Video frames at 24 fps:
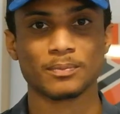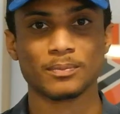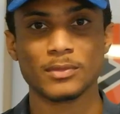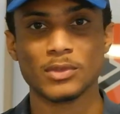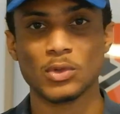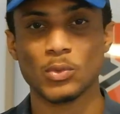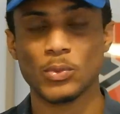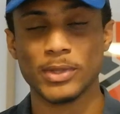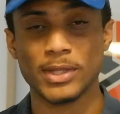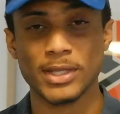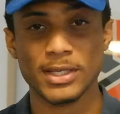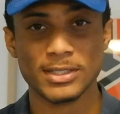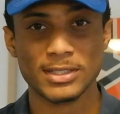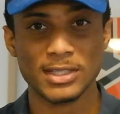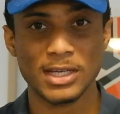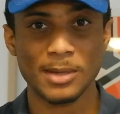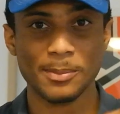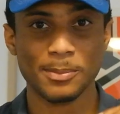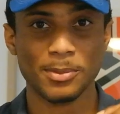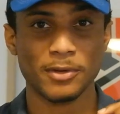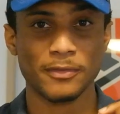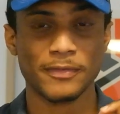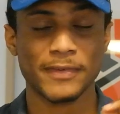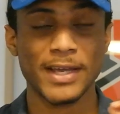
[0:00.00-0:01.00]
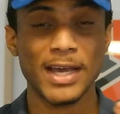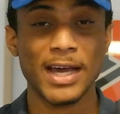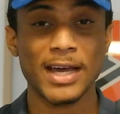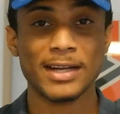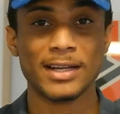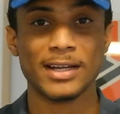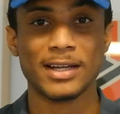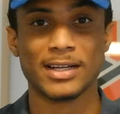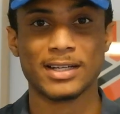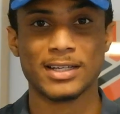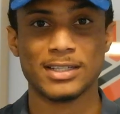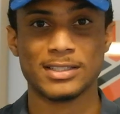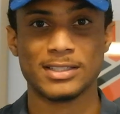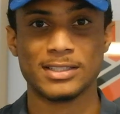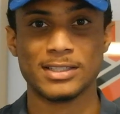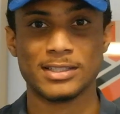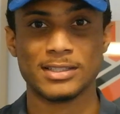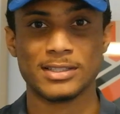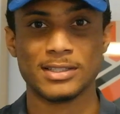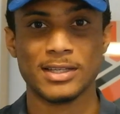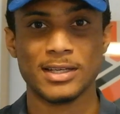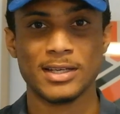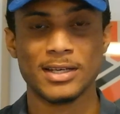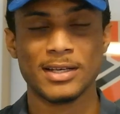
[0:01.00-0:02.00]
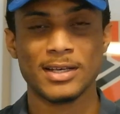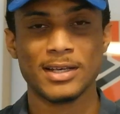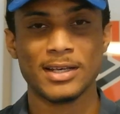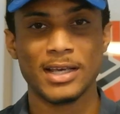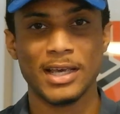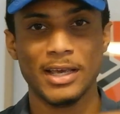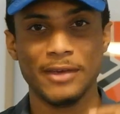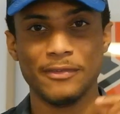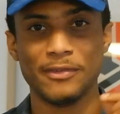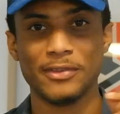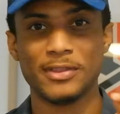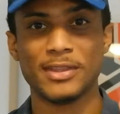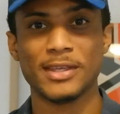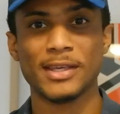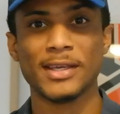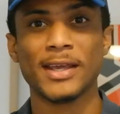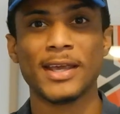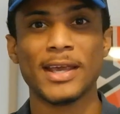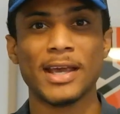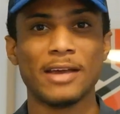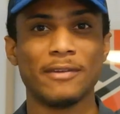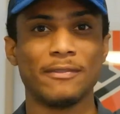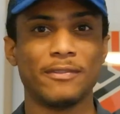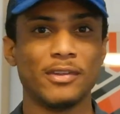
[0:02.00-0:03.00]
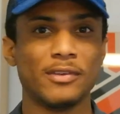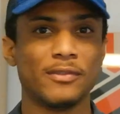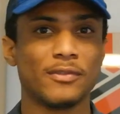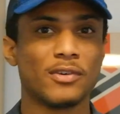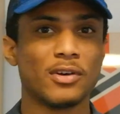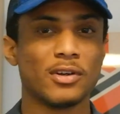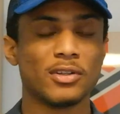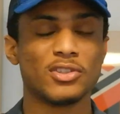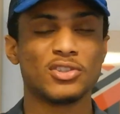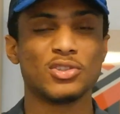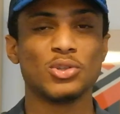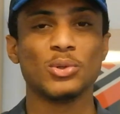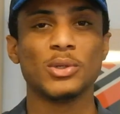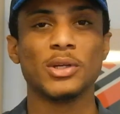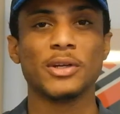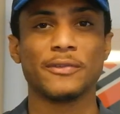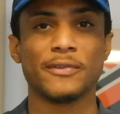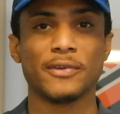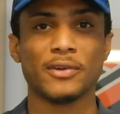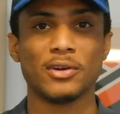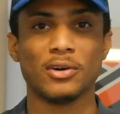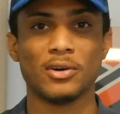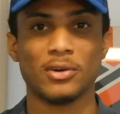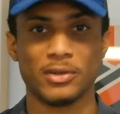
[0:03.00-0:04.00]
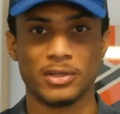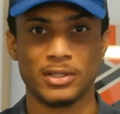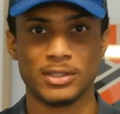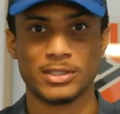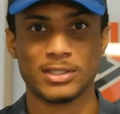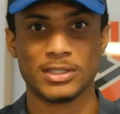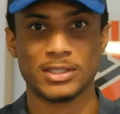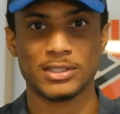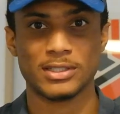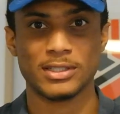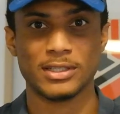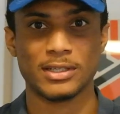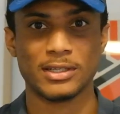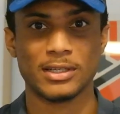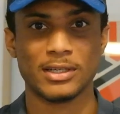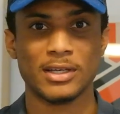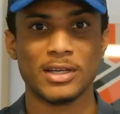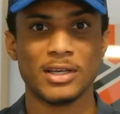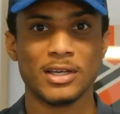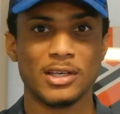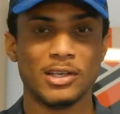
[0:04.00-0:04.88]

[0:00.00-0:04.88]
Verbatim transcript: with the example of cat necklaces, if you think carefully, you've got two different audiences here.